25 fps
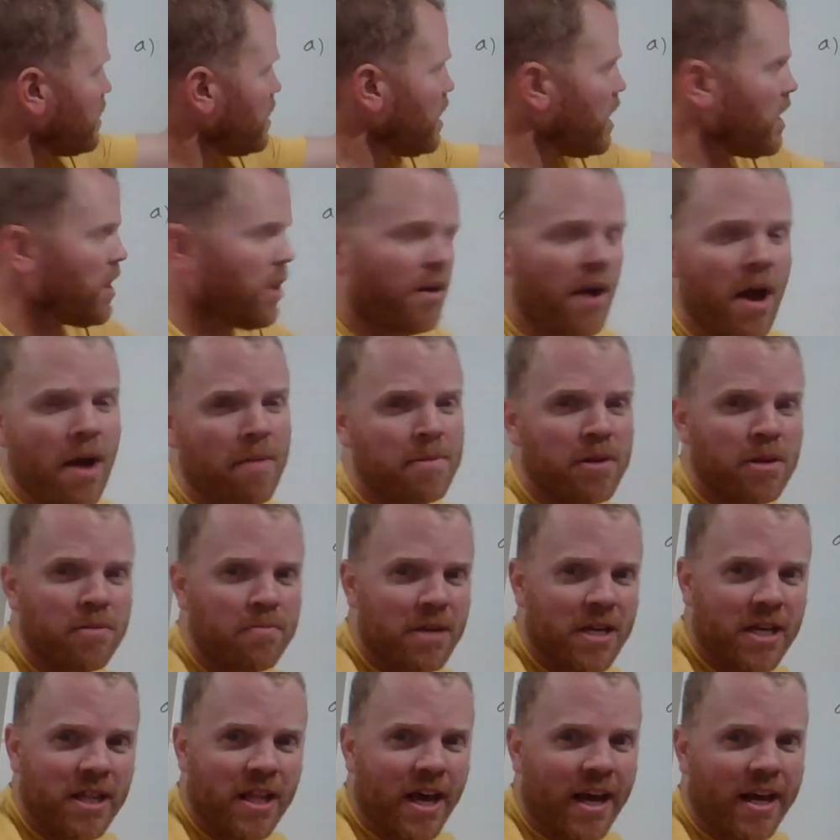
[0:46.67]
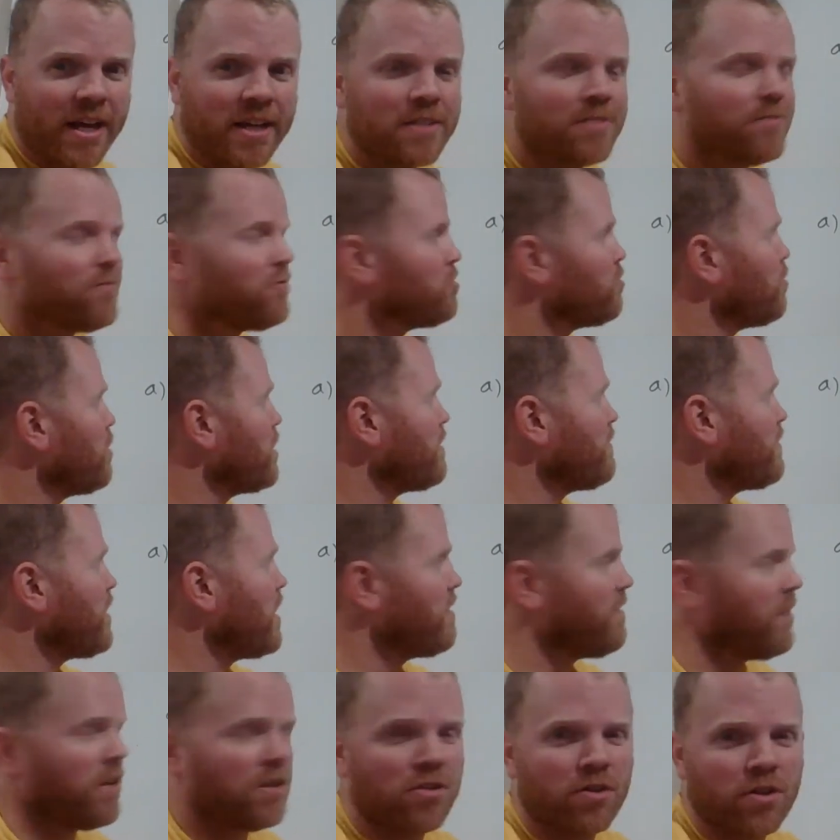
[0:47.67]
there happen to be like
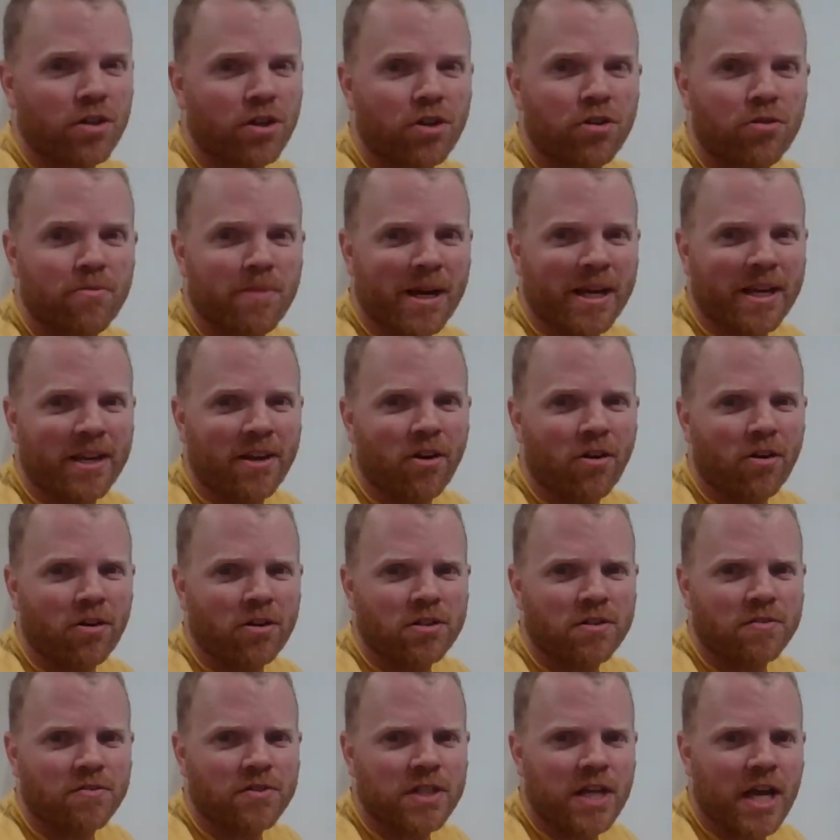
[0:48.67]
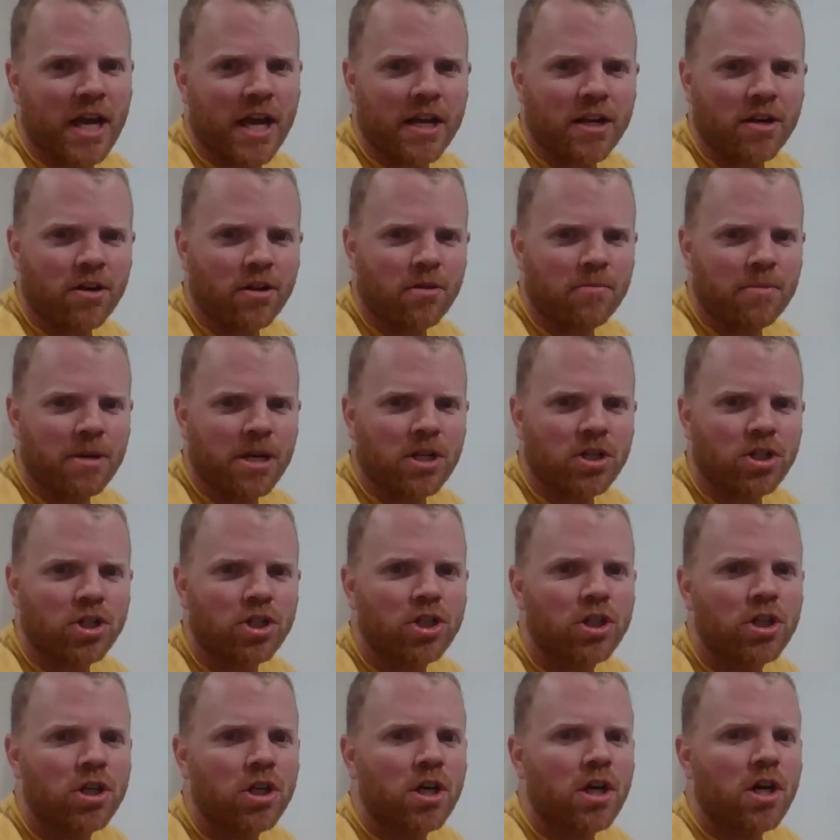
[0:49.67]
2,500 cubic yards of sand on the beach.
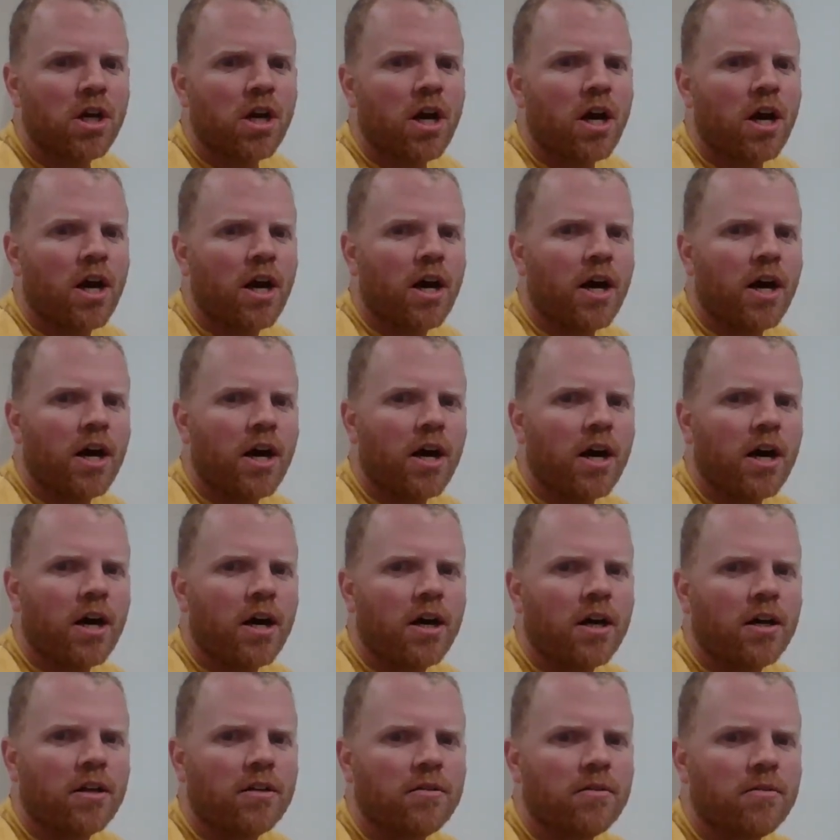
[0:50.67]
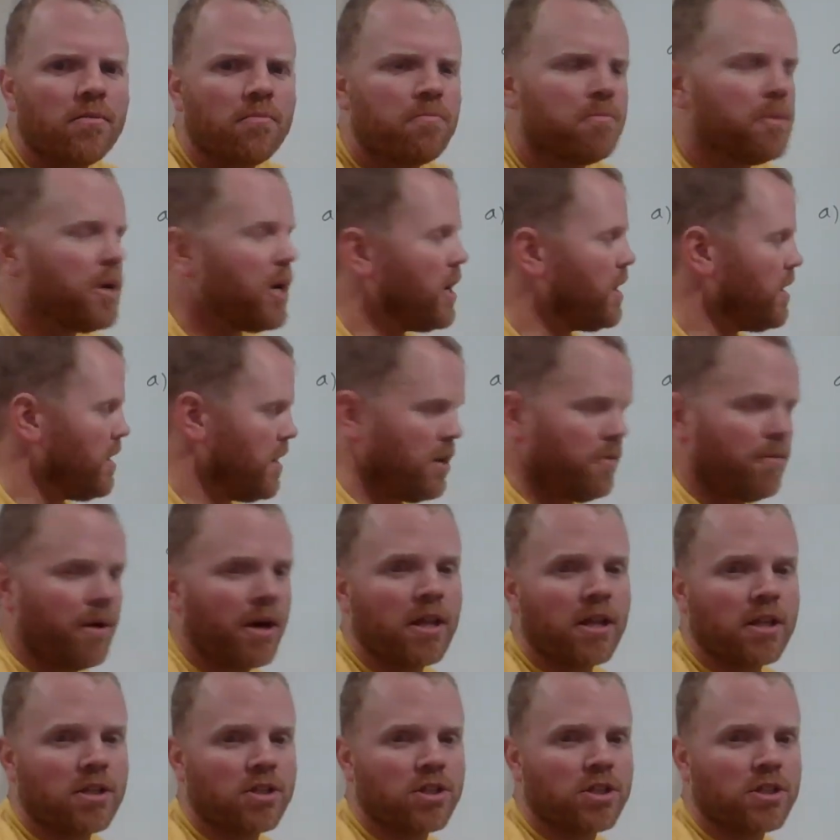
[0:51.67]
But anyway,
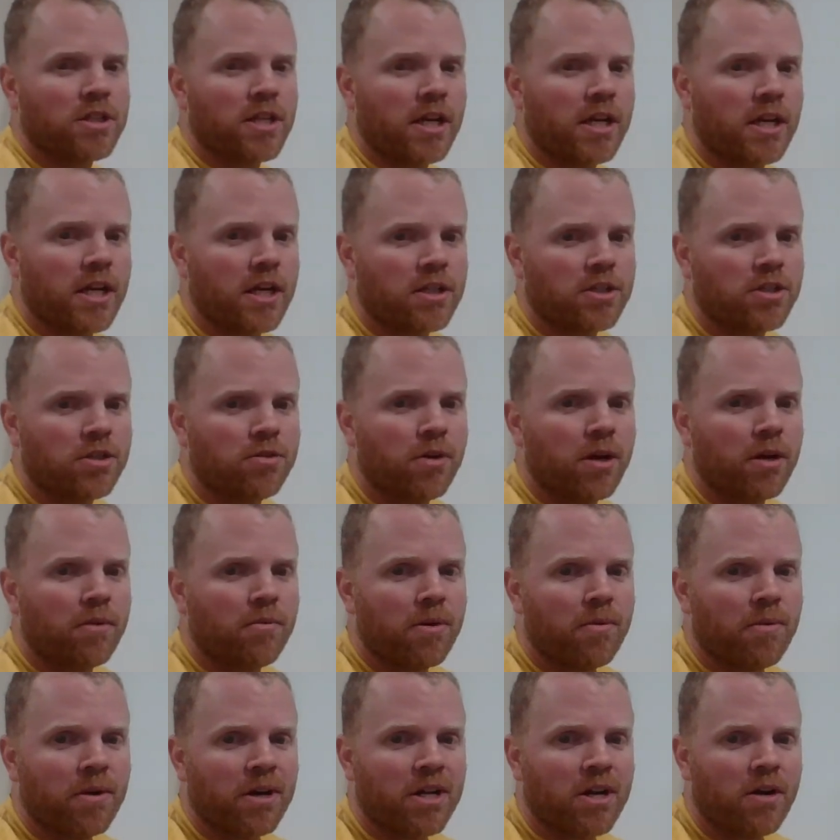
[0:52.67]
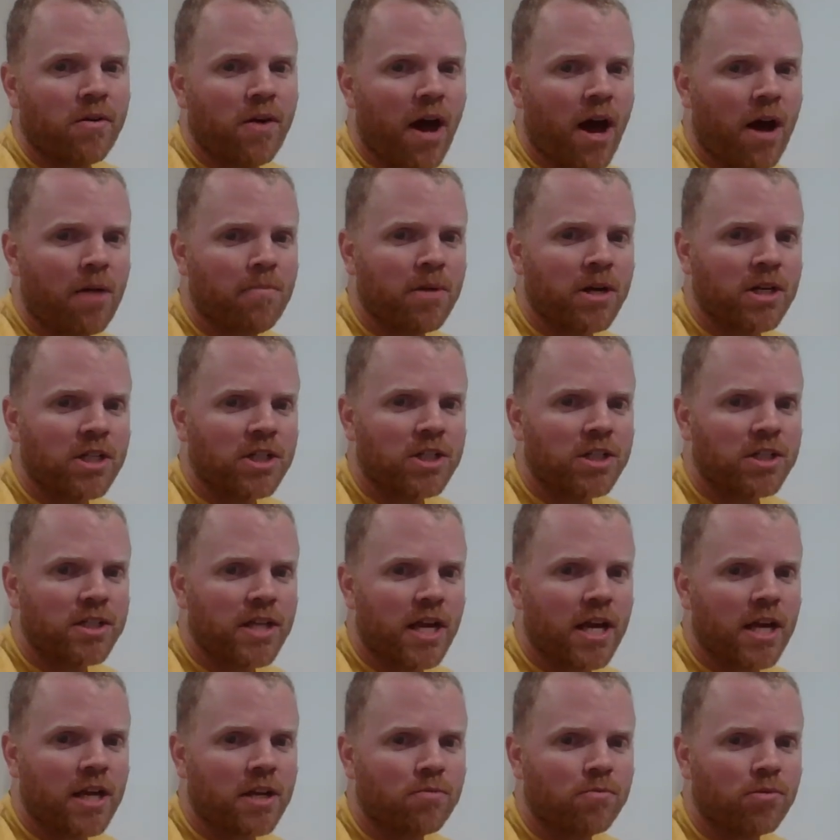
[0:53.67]
let's just get to it. We want to know how much
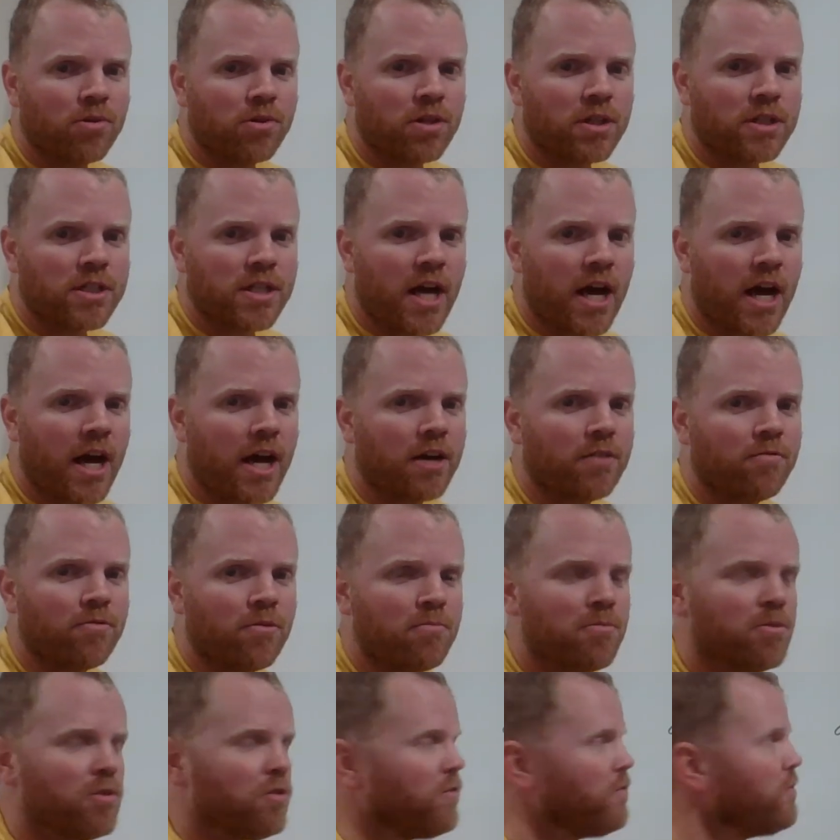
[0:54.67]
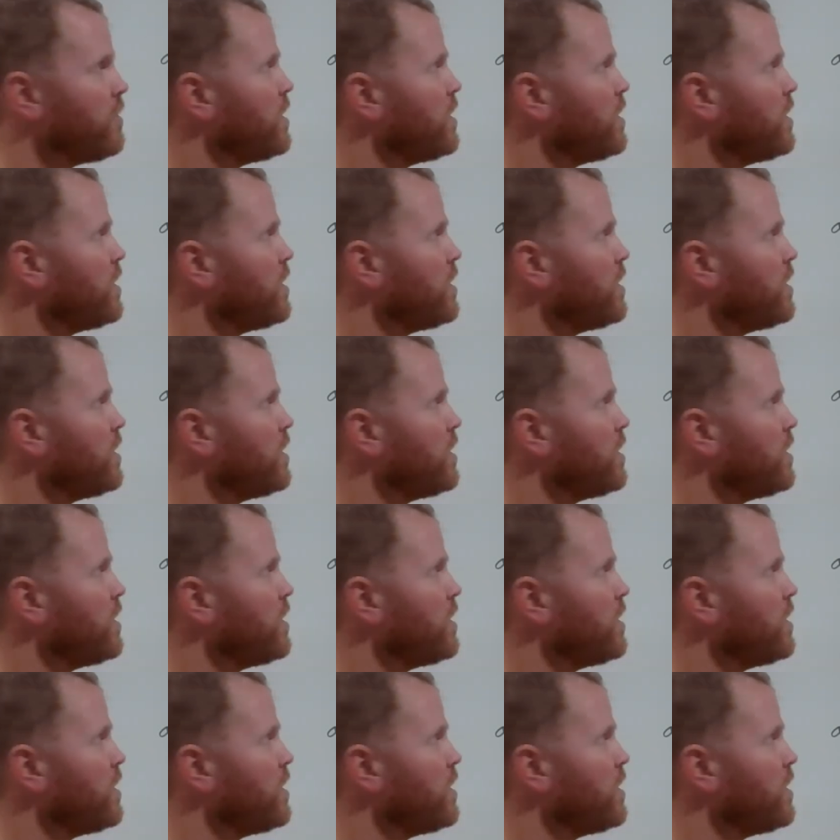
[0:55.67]
sand will the tide remove.